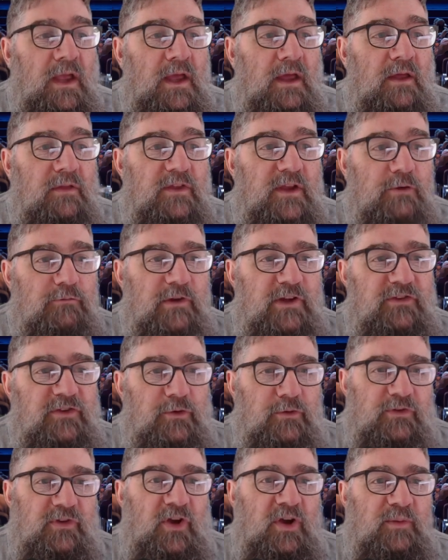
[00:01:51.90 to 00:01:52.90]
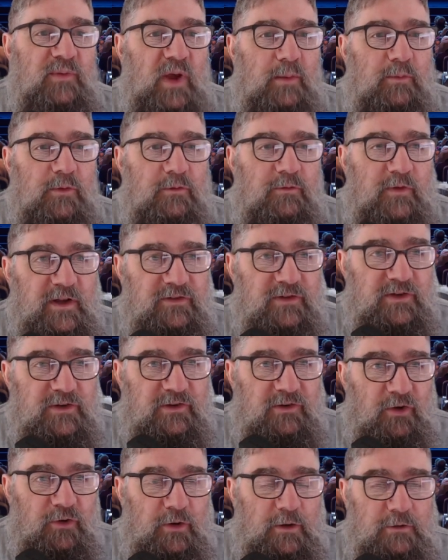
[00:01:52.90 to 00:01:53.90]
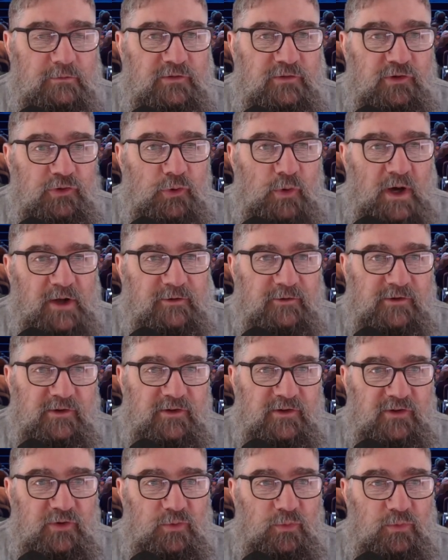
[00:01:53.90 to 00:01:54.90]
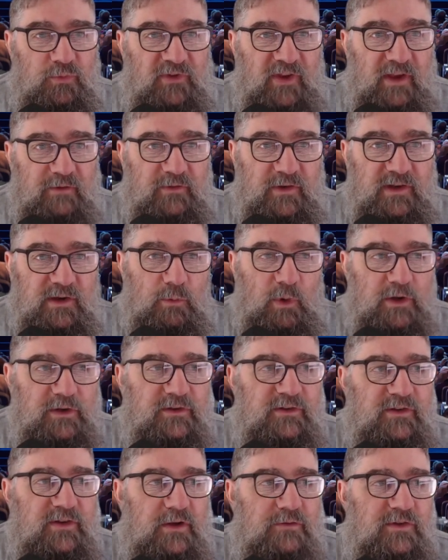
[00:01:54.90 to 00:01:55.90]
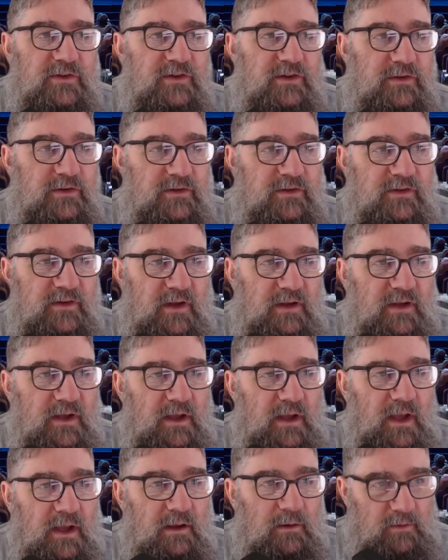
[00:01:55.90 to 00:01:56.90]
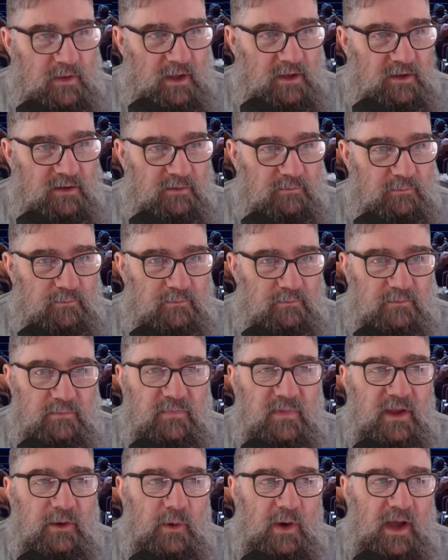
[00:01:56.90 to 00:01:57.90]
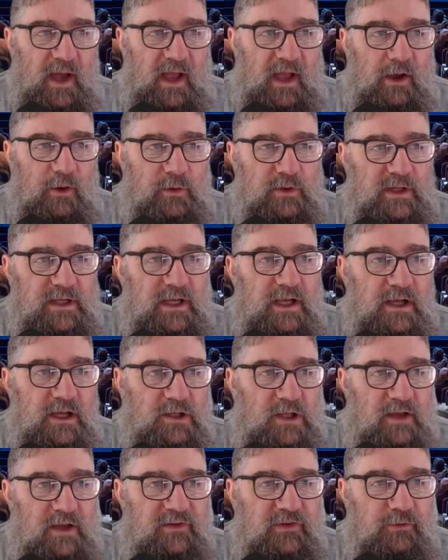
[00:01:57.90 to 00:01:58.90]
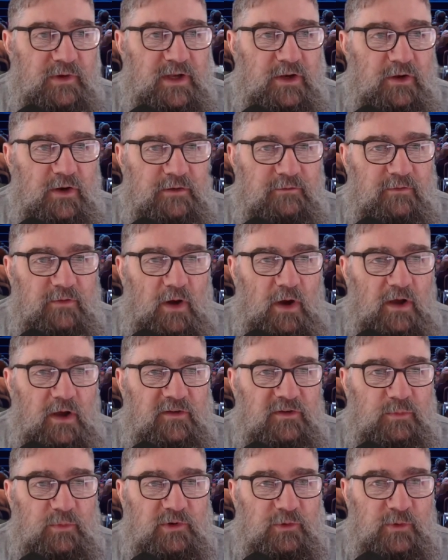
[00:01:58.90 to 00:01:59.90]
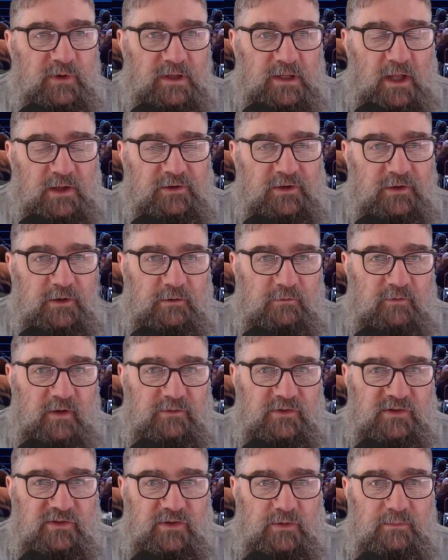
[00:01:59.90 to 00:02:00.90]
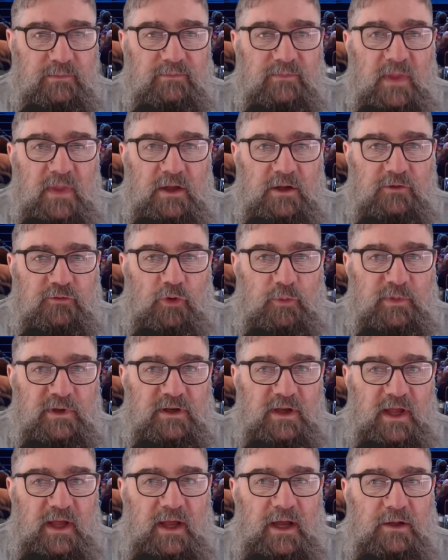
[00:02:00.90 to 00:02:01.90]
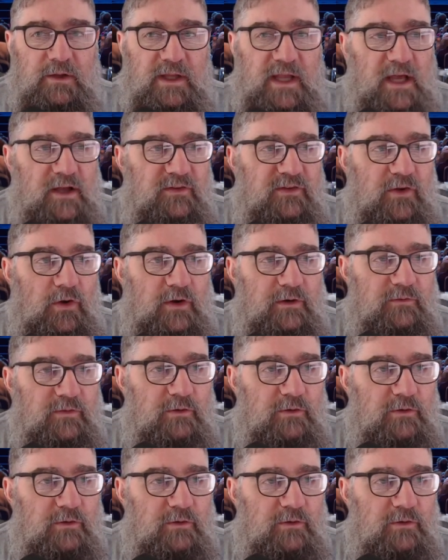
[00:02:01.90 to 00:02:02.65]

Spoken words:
The original timetable featured a total of 271 services. And there were hourly Class 395s between London and Faversham, dropping to hourly outside of the